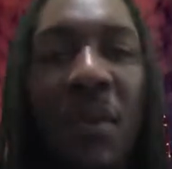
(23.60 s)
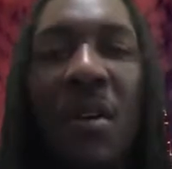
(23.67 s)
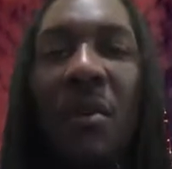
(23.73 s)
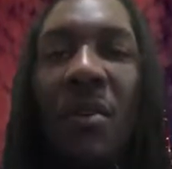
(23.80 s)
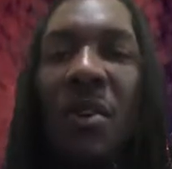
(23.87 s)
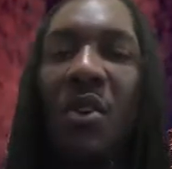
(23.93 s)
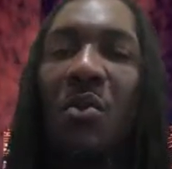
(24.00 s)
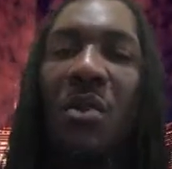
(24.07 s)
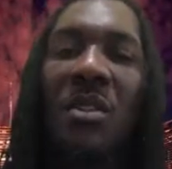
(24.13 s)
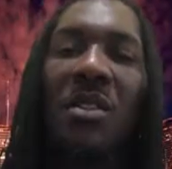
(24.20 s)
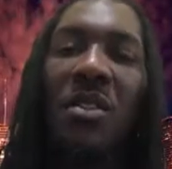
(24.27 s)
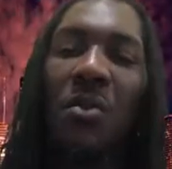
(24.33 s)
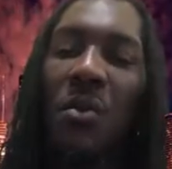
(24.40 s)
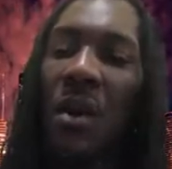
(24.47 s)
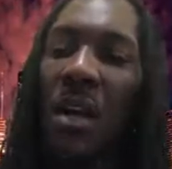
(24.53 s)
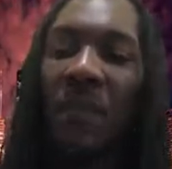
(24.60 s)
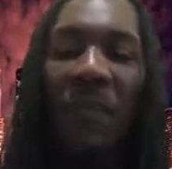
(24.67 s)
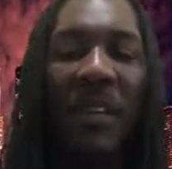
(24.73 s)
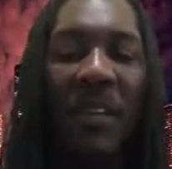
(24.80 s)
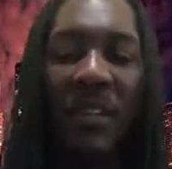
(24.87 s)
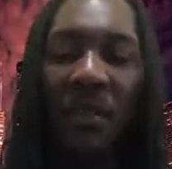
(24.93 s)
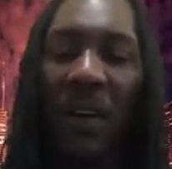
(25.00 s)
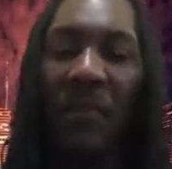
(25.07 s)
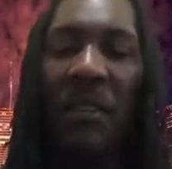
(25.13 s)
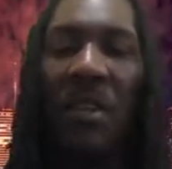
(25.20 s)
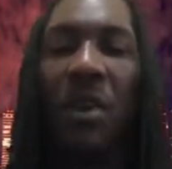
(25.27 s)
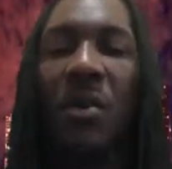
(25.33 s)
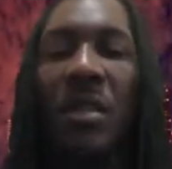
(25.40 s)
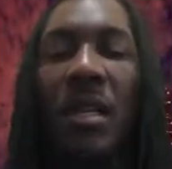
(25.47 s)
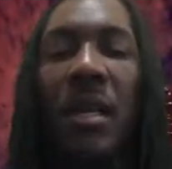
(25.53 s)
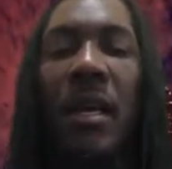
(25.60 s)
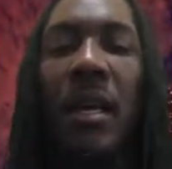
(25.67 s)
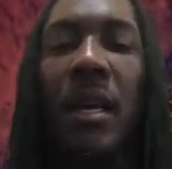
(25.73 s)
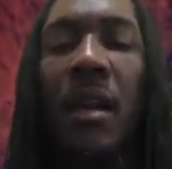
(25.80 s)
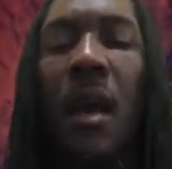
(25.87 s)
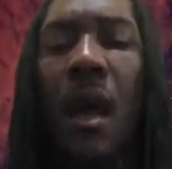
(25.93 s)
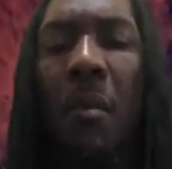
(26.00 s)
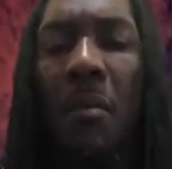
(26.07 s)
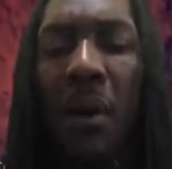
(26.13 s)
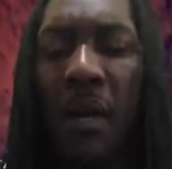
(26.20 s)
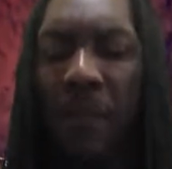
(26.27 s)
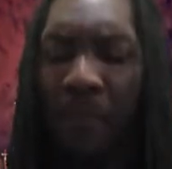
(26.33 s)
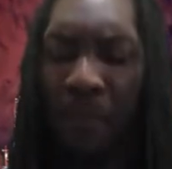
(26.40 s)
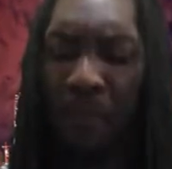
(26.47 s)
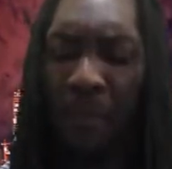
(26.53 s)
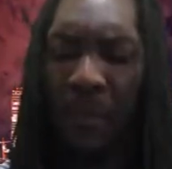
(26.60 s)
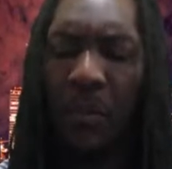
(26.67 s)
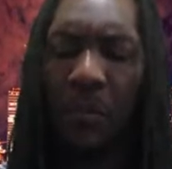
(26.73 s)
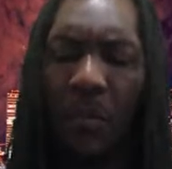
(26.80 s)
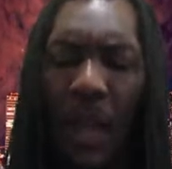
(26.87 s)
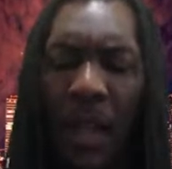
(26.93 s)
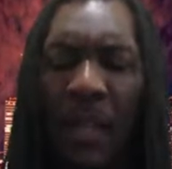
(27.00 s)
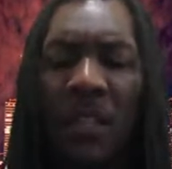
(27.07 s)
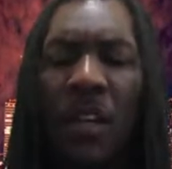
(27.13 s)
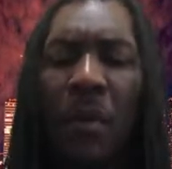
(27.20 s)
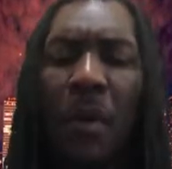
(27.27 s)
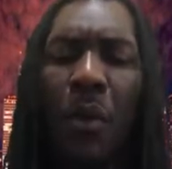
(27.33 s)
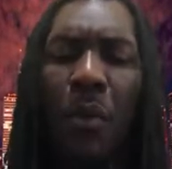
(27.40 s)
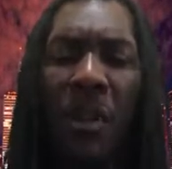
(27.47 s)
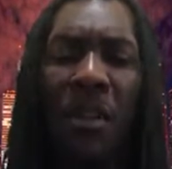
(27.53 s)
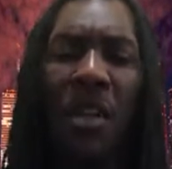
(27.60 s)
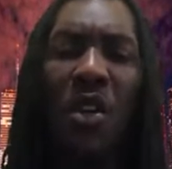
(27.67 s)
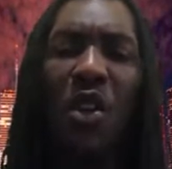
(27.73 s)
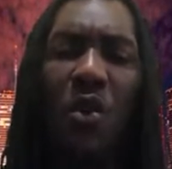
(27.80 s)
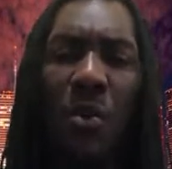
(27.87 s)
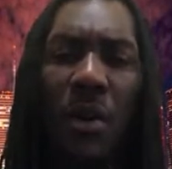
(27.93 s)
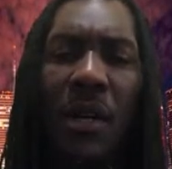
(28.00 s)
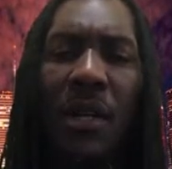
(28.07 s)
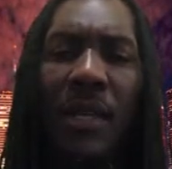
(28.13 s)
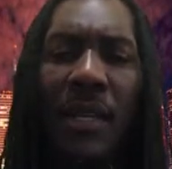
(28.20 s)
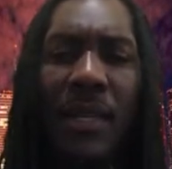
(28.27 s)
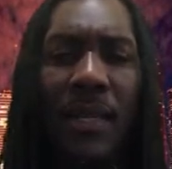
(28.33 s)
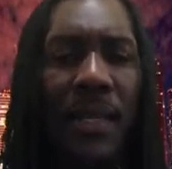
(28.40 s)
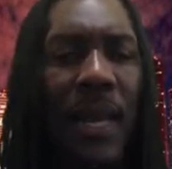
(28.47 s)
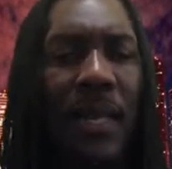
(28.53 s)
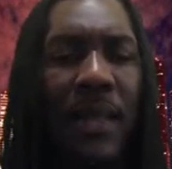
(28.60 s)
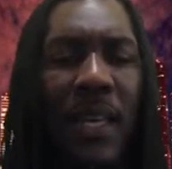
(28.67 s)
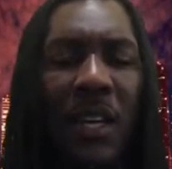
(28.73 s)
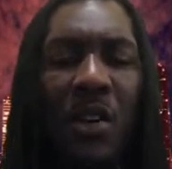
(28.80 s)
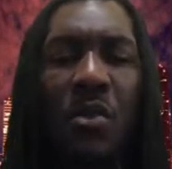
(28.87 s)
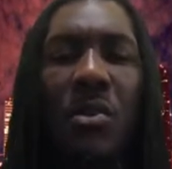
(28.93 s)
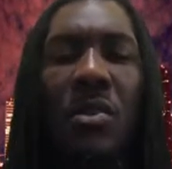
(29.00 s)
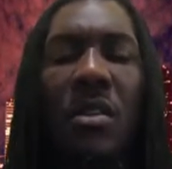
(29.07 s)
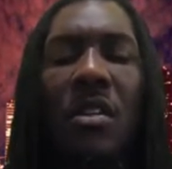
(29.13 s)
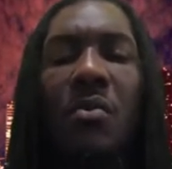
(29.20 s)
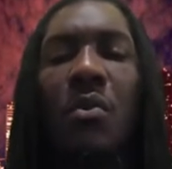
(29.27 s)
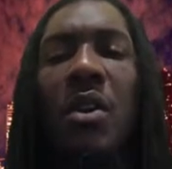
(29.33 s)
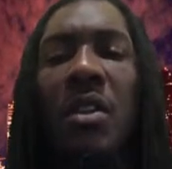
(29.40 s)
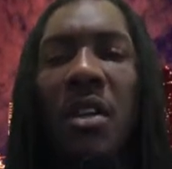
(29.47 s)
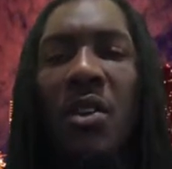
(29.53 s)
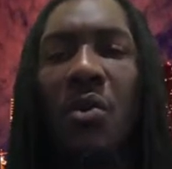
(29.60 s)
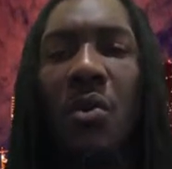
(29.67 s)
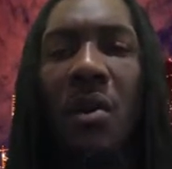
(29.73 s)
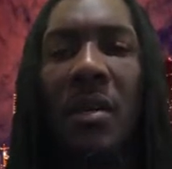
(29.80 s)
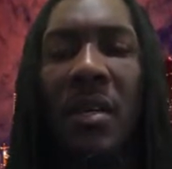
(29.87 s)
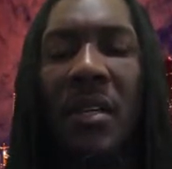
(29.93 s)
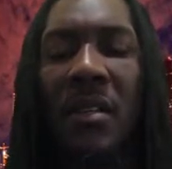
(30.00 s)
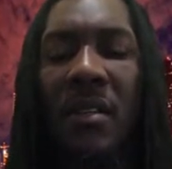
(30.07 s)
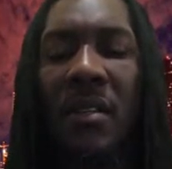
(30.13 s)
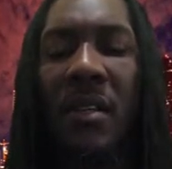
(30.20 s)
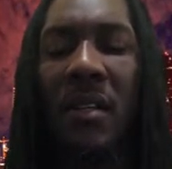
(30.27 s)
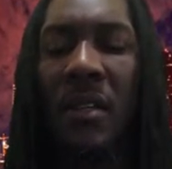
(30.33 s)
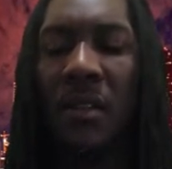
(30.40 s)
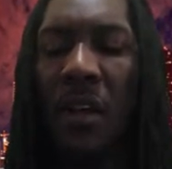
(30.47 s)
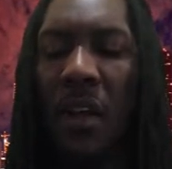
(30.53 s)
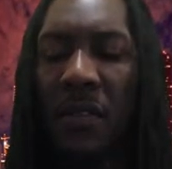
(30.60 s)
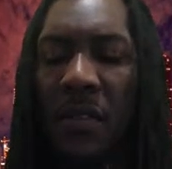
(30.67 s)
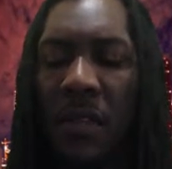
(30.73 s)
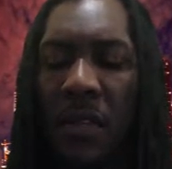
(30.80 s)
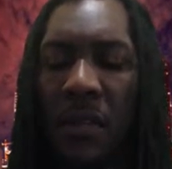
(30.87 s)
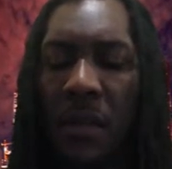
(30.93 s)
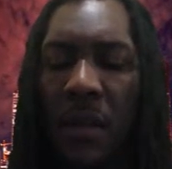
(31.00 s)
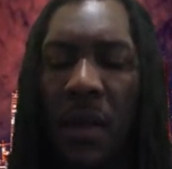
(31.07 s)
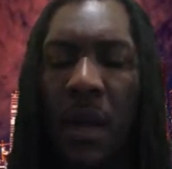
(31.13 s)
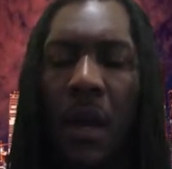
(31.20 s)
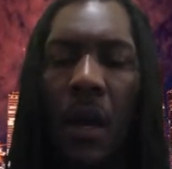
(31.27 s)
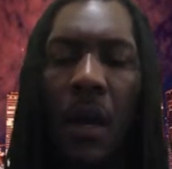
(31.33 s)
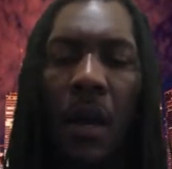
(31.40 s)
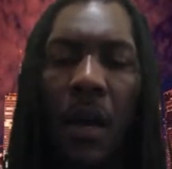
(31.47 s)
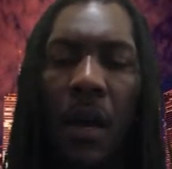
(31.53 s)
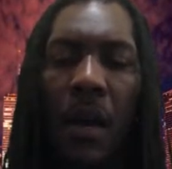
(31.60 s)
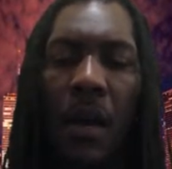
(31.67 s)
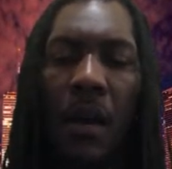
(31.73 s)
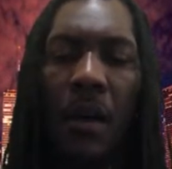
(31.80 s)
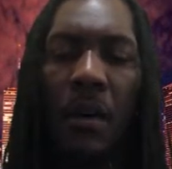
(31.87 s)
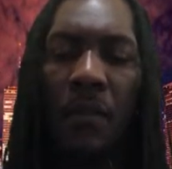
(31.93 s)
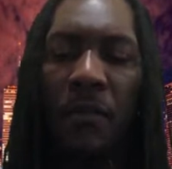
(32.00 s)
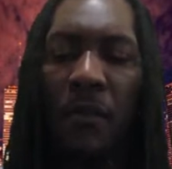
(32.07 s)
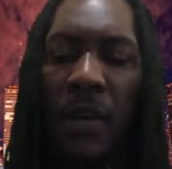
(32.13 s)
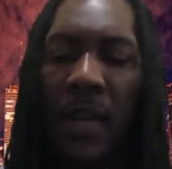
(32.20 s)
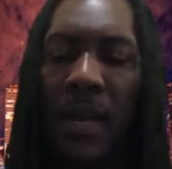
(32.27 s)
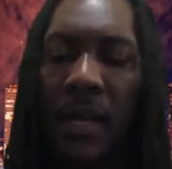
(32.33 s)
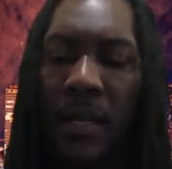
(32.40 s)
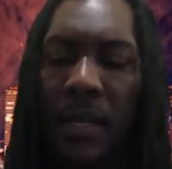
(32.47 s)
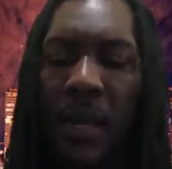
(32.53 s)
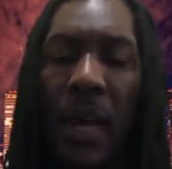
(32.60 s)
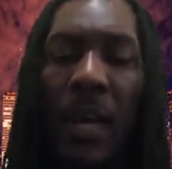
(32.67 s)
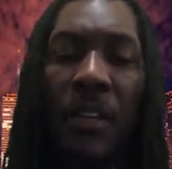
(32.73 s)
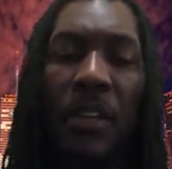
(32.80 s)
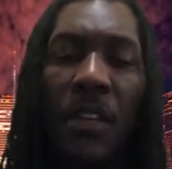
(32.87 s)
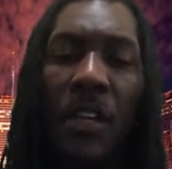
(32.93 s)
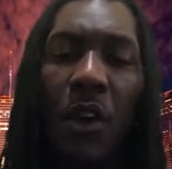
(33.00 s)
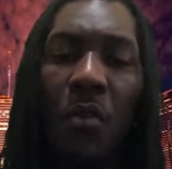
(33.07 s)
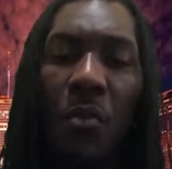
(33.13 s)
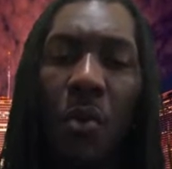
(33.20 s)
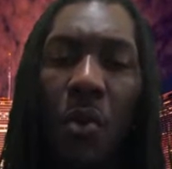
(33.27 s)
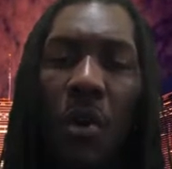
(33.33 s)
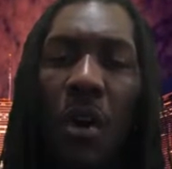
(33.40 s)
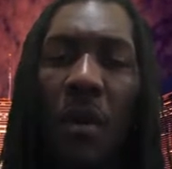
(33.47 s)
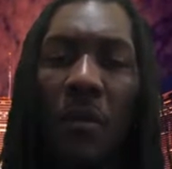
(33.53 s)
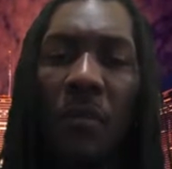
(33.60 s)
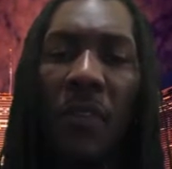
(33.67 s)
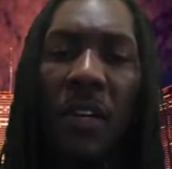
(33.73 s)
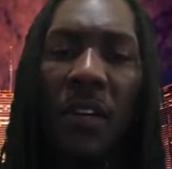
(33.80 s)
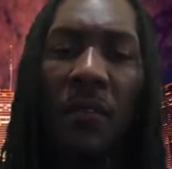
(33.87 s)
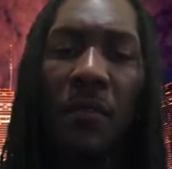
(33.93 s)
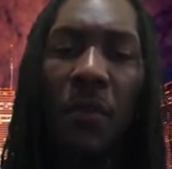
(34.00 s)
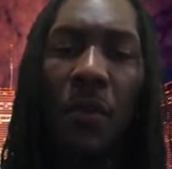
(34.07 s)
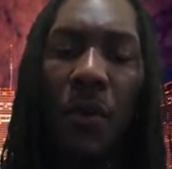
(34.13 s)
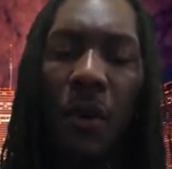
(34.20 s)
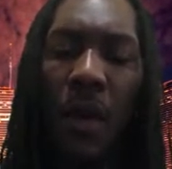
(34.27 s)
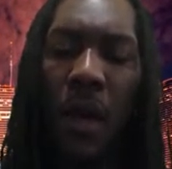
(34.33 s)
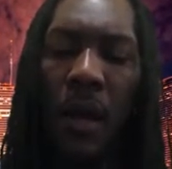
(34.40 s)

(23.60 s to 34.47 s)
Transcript: on the new ones too. They're just going to have to go at the end. But let's talk about one of the newer additions, not the newest addition, one of the newer additions in this offseason, uh, uh, free agent, Sio Moore, number fifty-four.